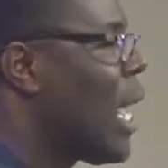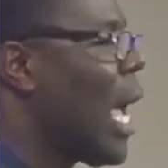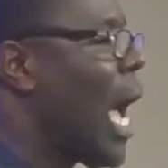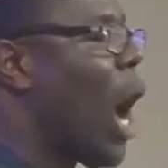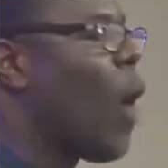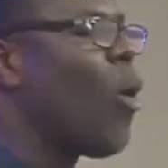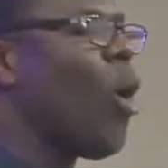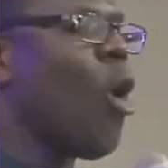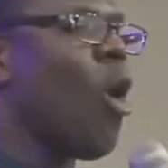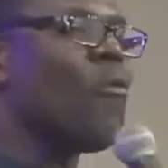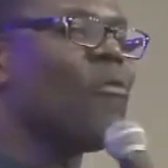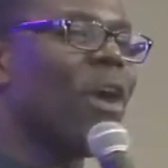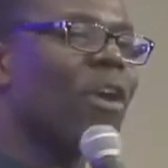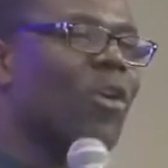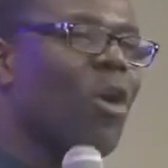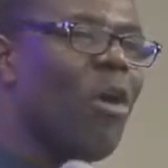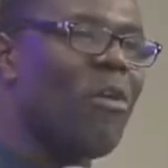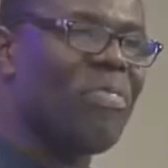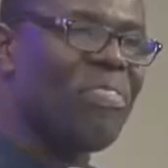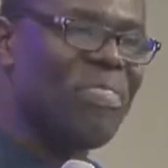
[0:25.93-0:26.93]
Our
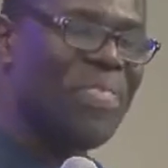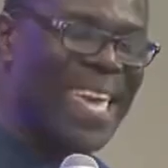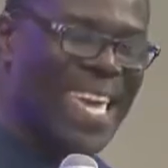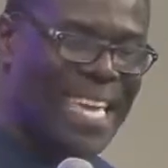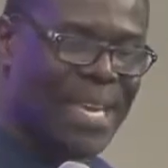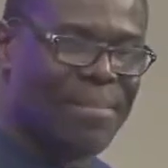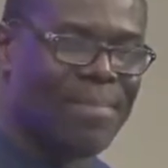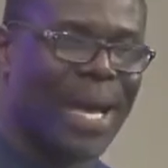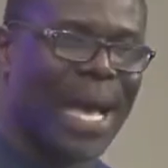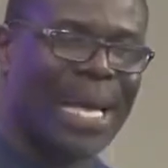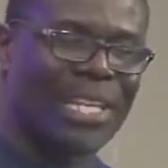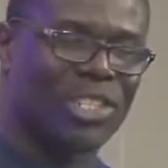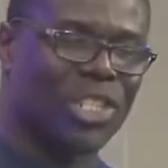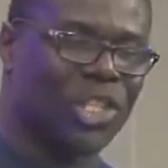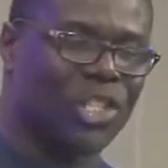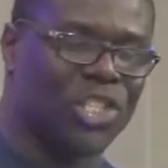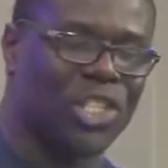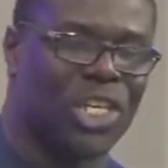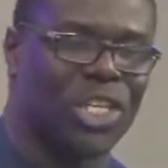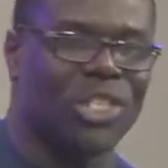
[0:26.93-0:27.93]
overall theme as a
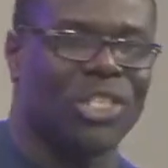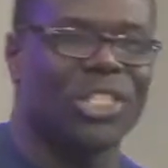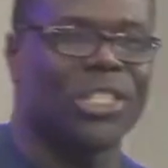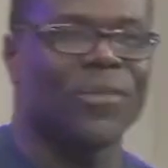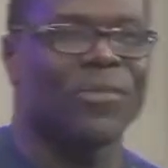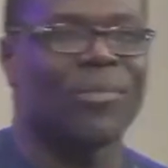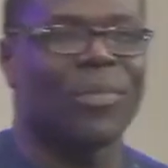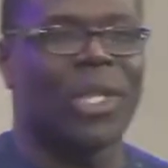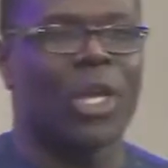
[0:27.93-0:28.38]
church